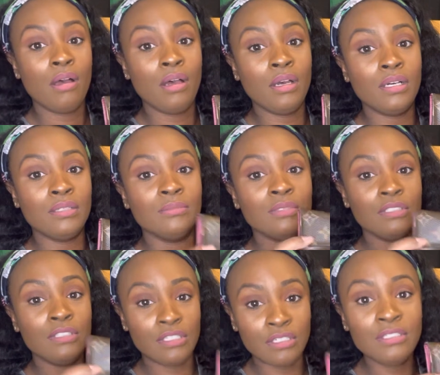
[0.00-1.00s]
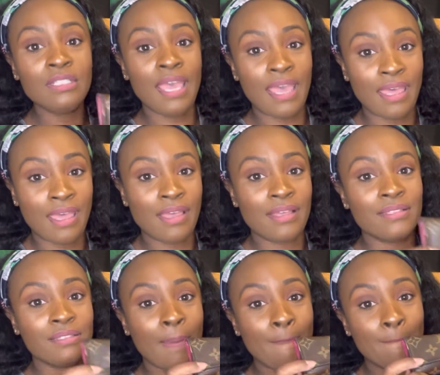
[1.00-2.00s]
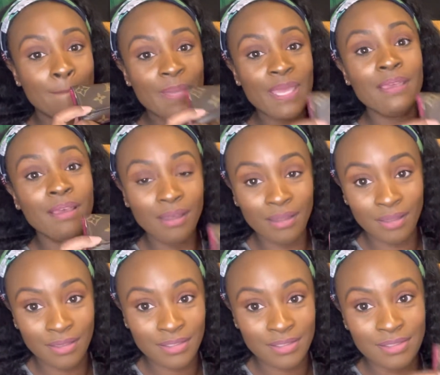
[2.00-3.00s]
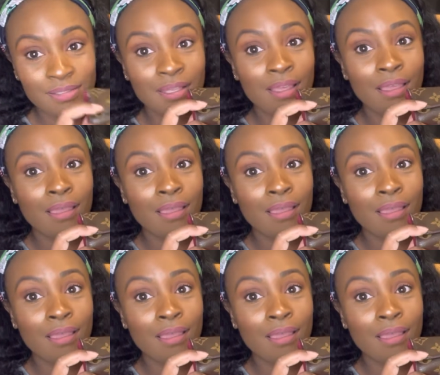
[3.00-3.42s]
Literally has, because